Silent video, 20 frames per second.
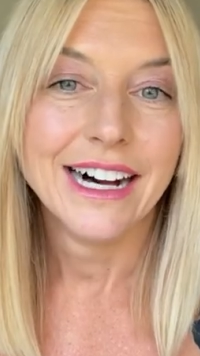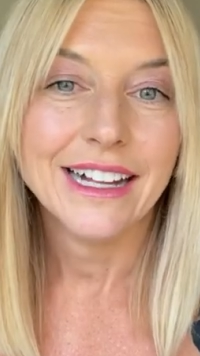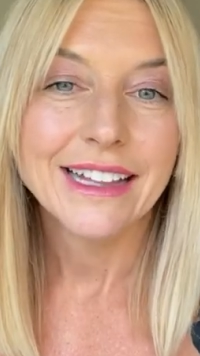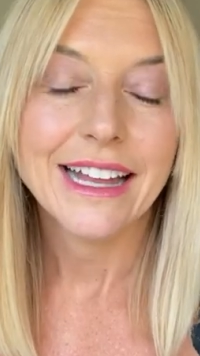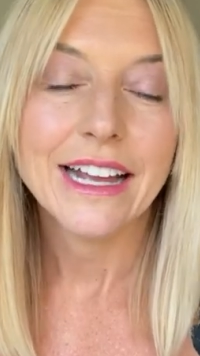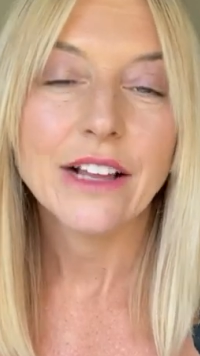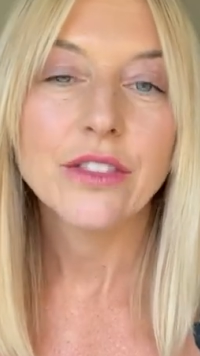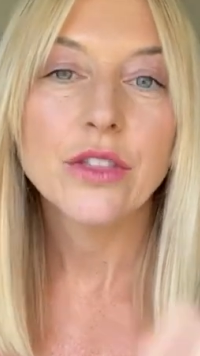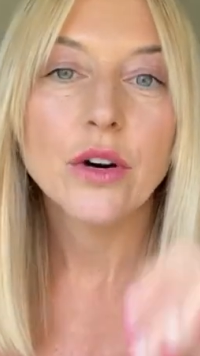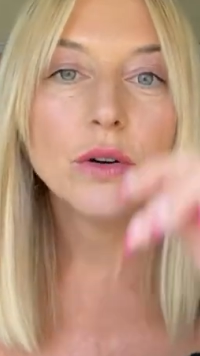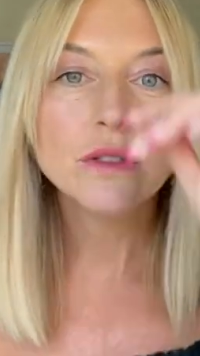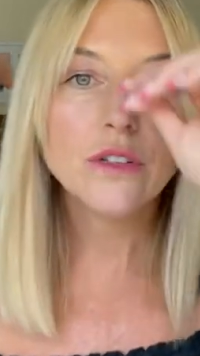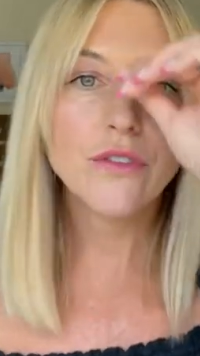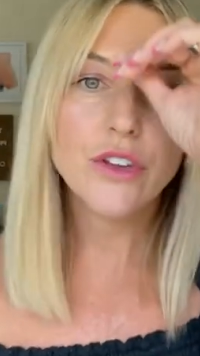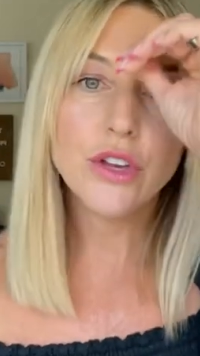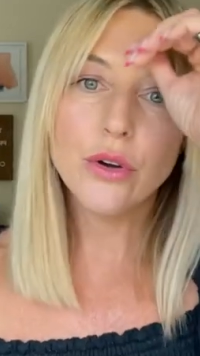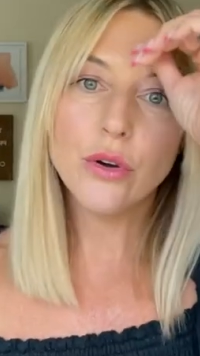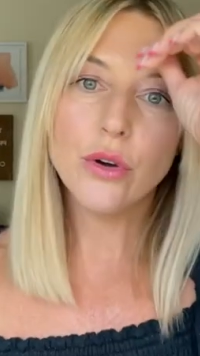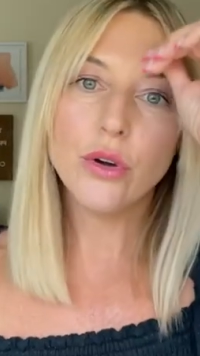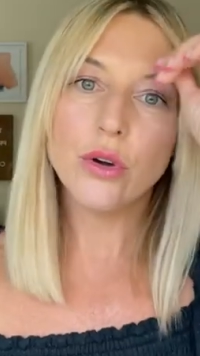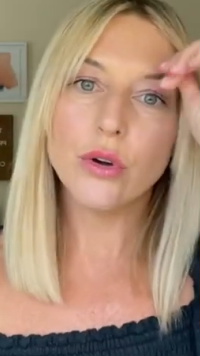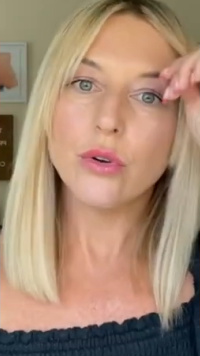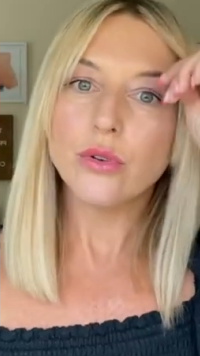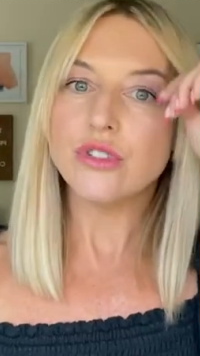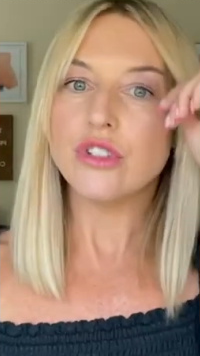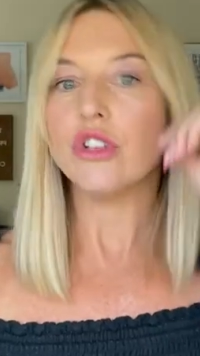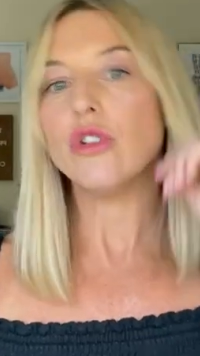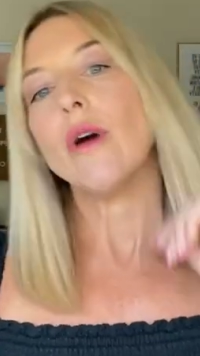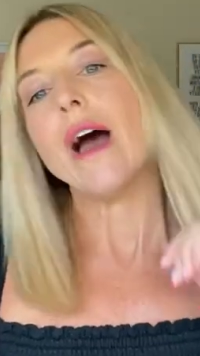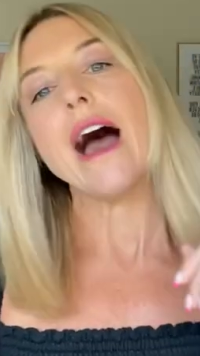Like those of you who
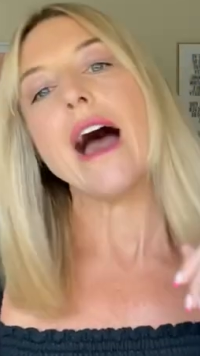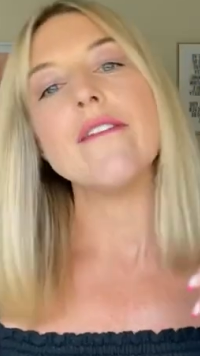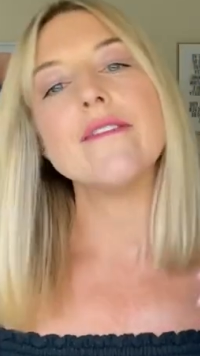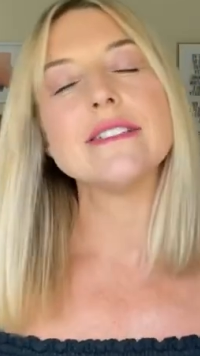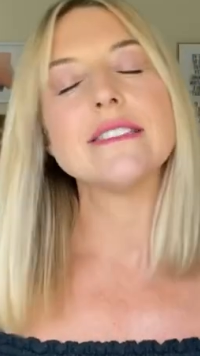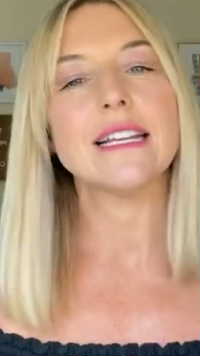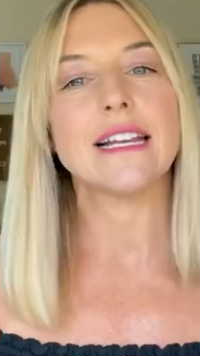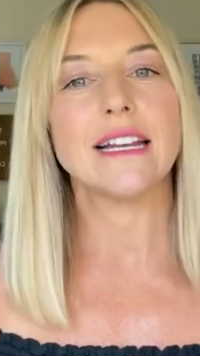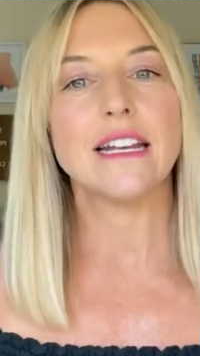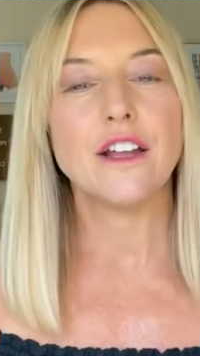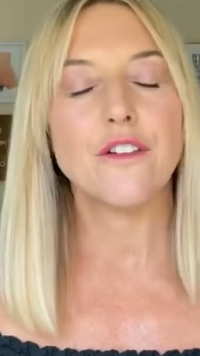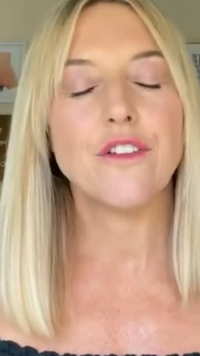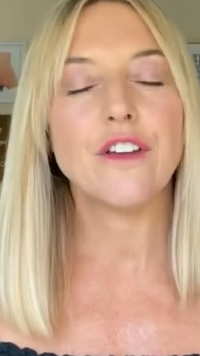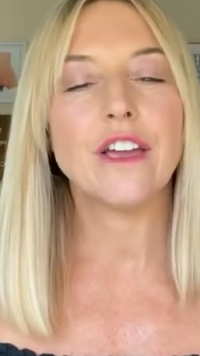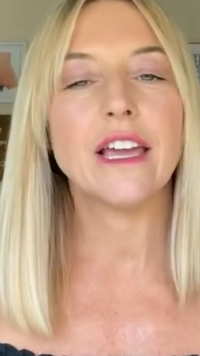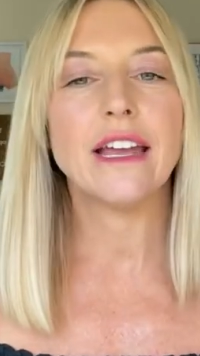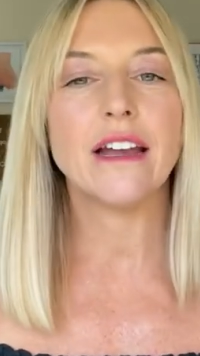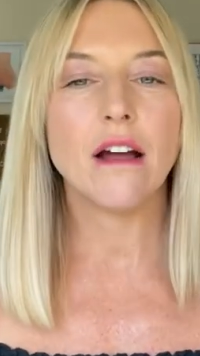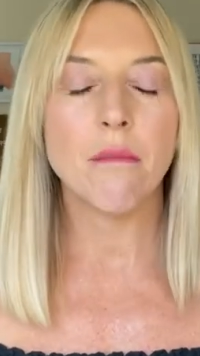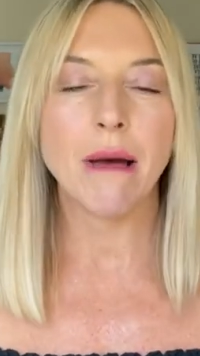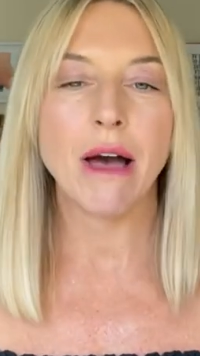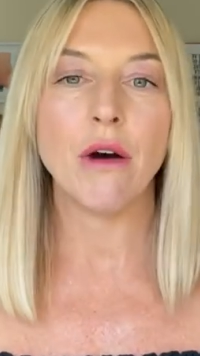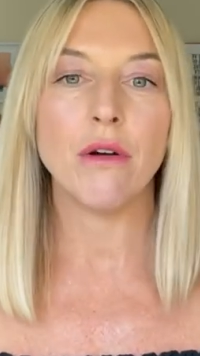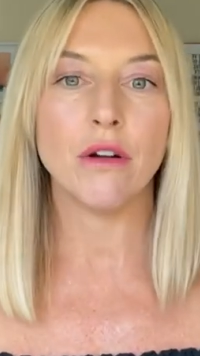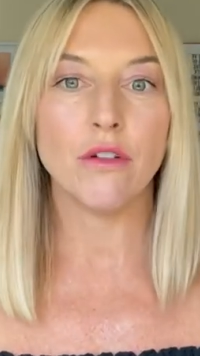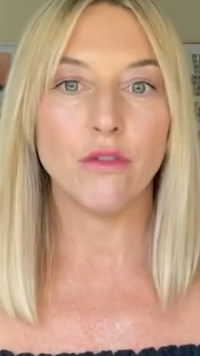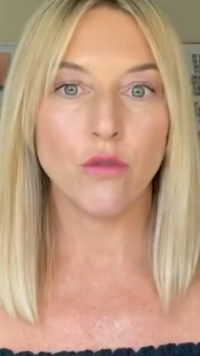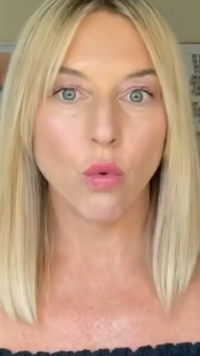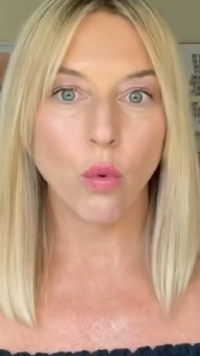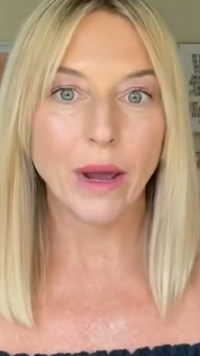do have a significant
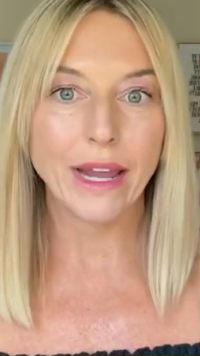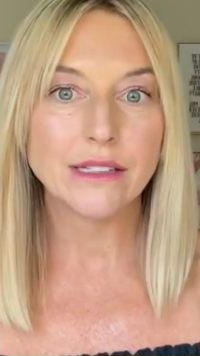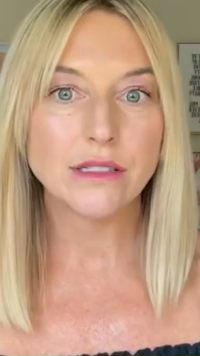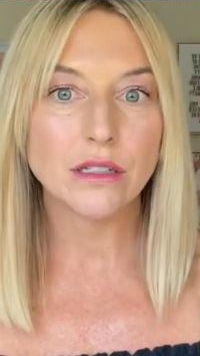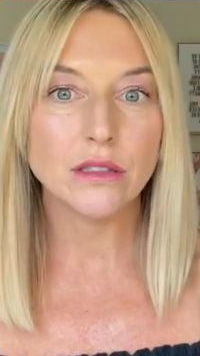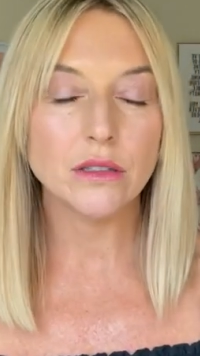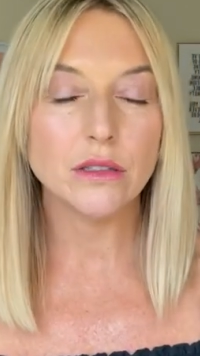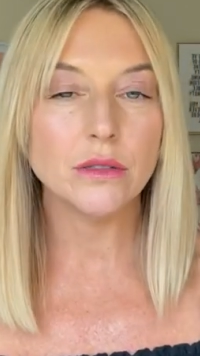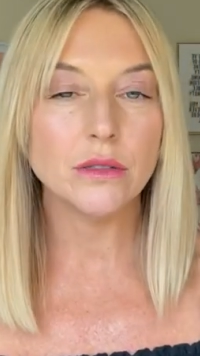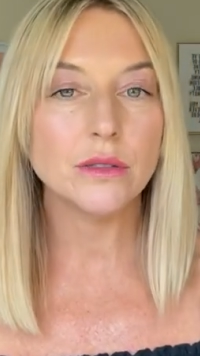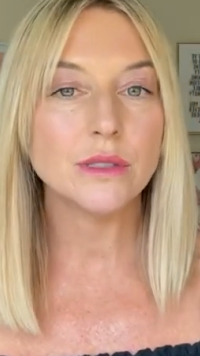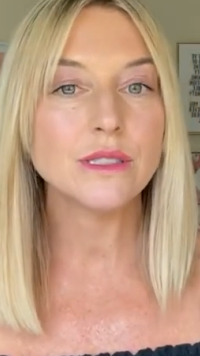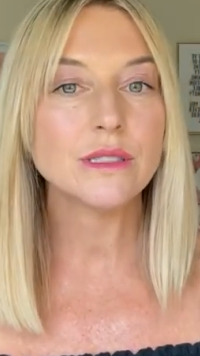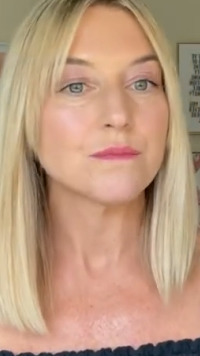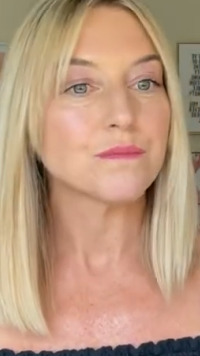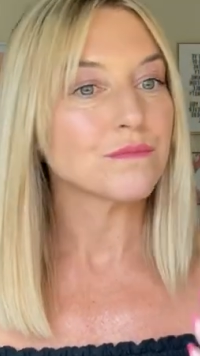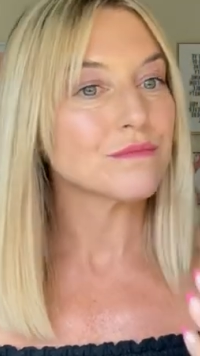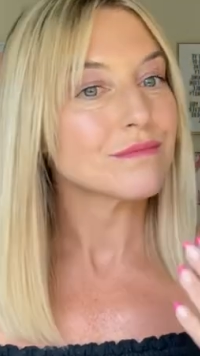amount of weight to lose,